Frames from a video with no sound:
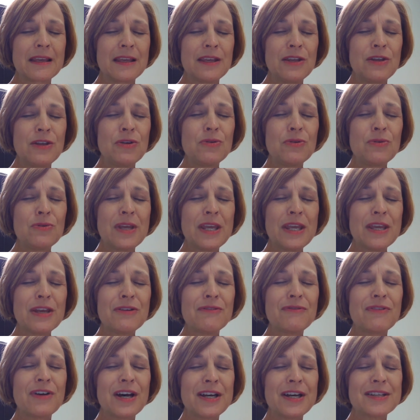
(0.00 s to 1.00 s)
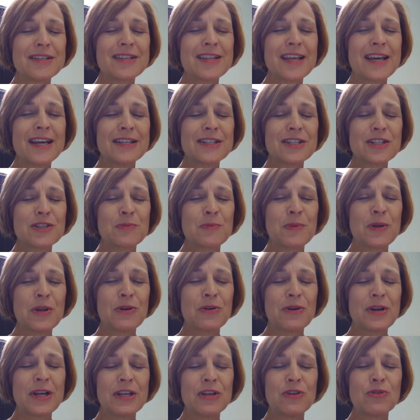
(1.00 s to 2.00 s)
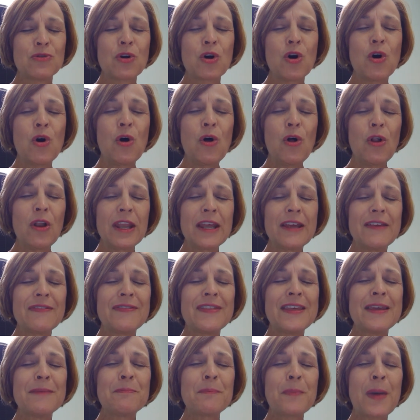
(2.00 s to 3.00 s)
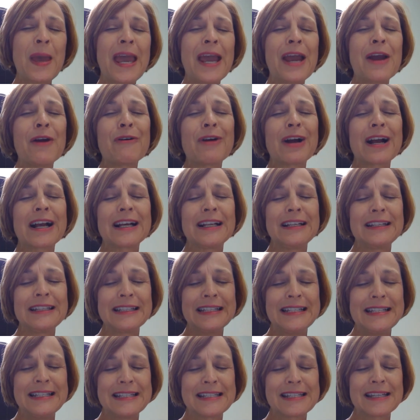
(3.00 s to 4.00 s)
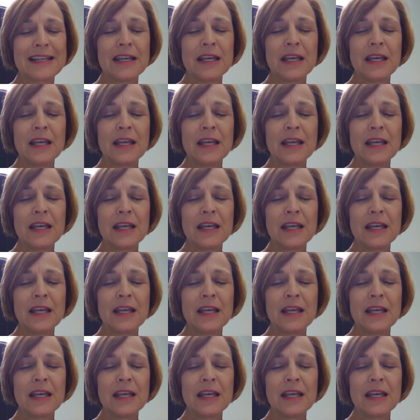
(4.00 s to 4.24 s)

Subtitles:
You give us that Spirit. You call it the Paraclete.